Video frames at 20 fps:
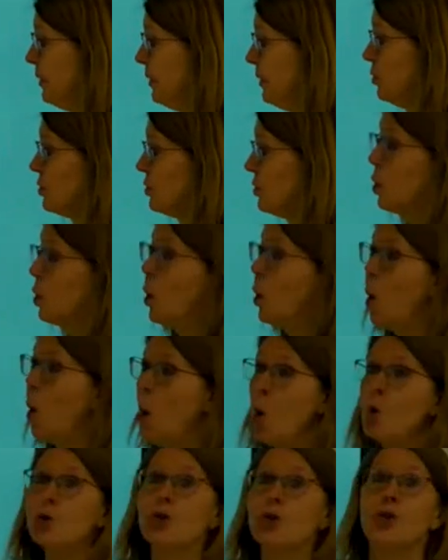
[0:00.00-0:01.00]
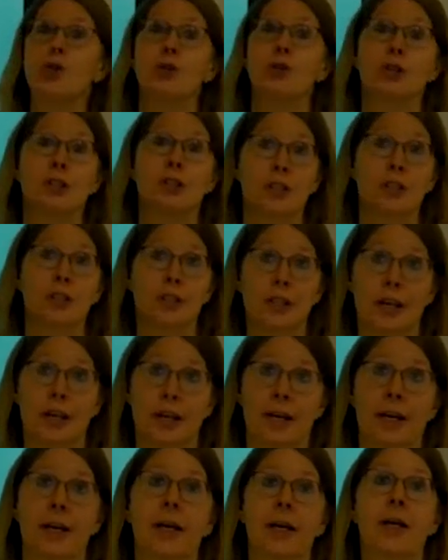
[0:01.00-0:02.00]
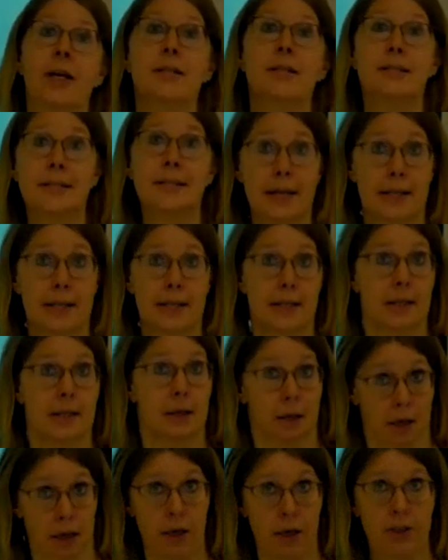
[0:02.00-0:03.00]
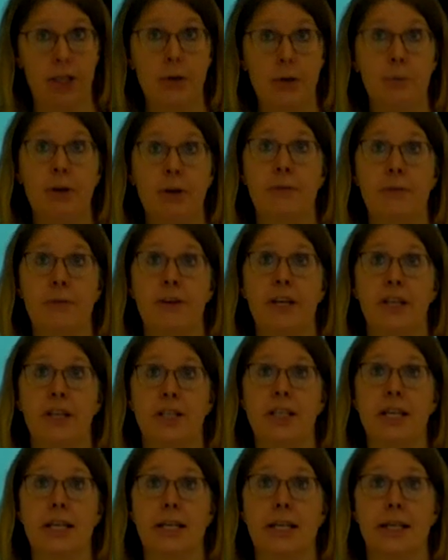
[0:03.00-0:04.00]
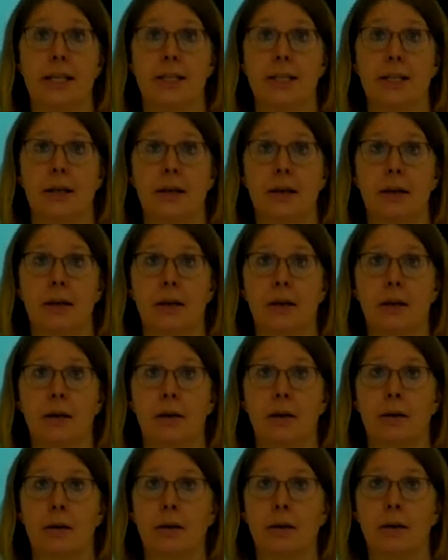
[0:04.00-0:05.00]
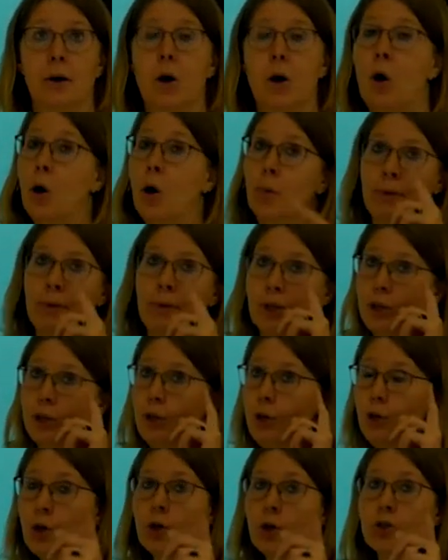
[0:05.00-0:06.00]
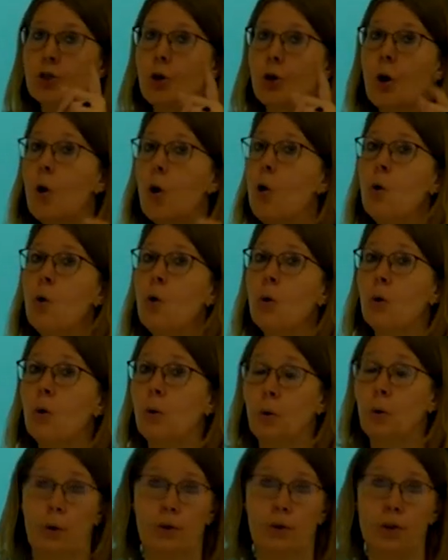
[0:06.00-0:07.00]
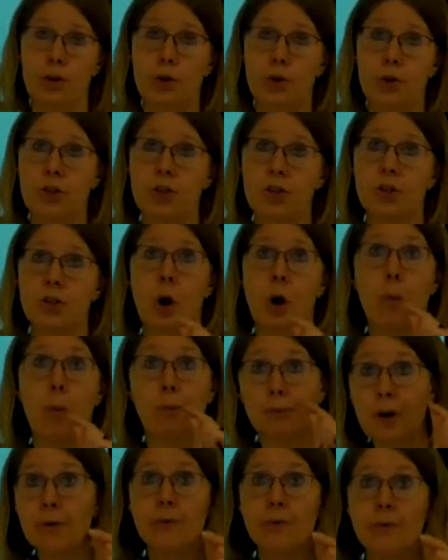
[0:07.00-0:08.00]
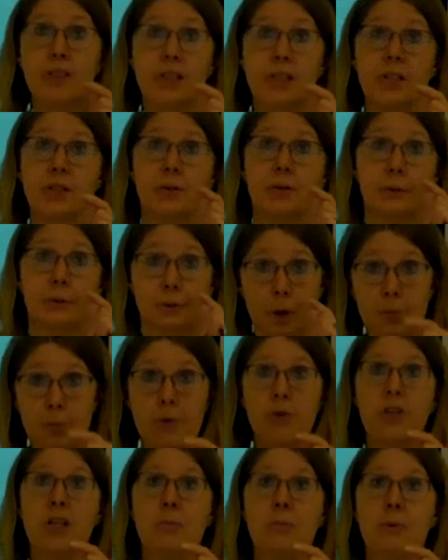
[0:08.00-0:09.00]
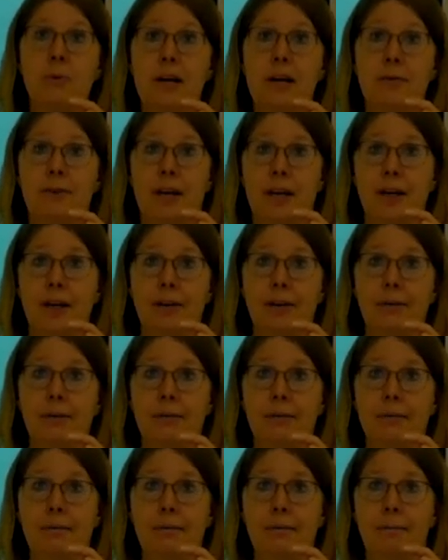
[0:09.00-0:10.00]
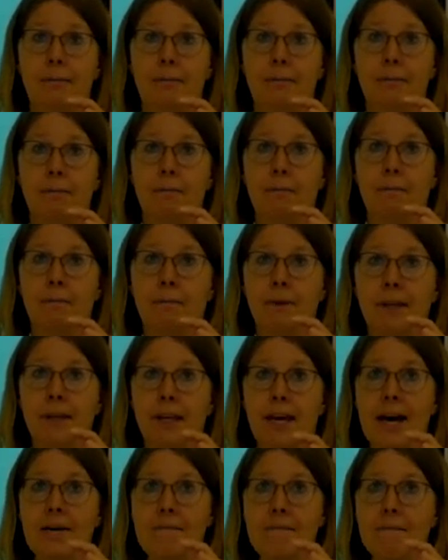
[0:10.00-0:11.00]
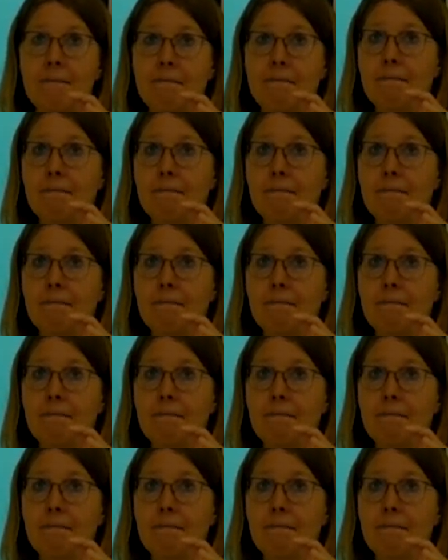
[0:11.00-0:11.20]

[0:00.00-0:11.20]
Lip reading: because all students said a debriefing is needed. But not all students profited from the debriefing. Yeah?